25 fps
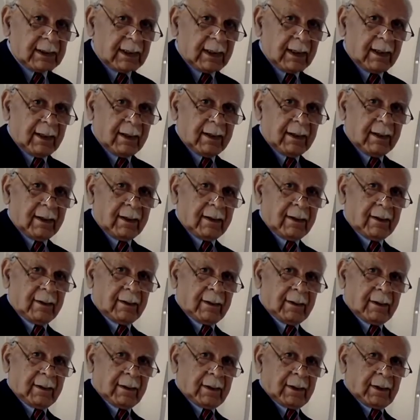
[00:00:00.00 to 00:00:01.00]
are
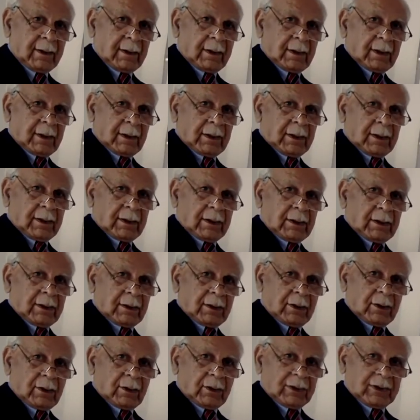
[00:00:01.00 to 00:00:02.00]

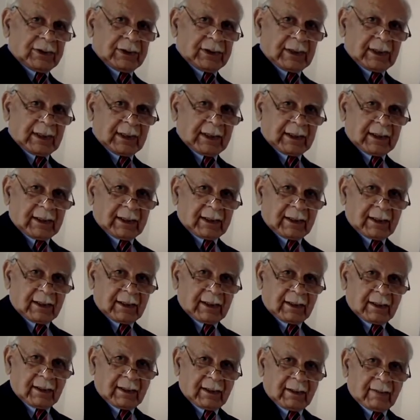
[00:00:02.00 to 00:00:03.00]
negotiated.
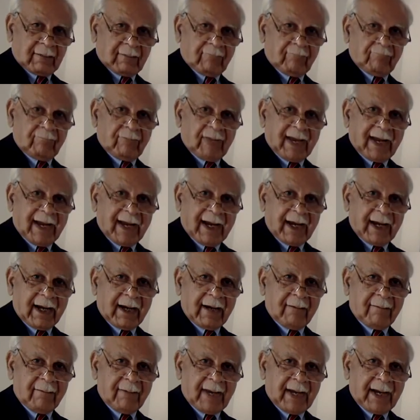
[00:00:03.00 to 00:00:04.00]

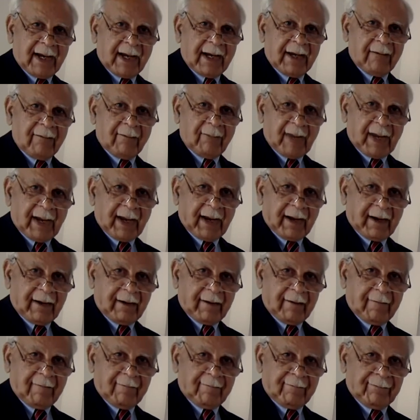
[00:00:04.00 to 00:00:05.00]
Bad, bad, bad.
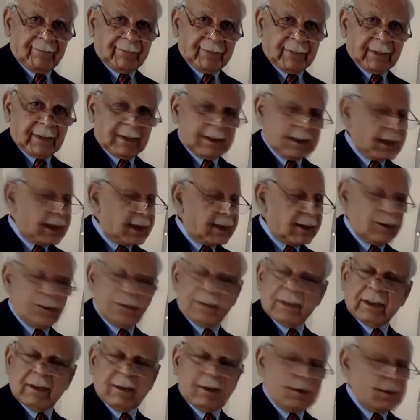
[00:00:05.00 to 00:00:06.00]
Can't do
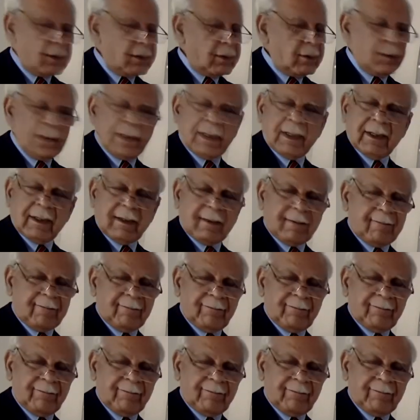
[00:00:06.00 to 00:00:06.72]
it. Don't do it.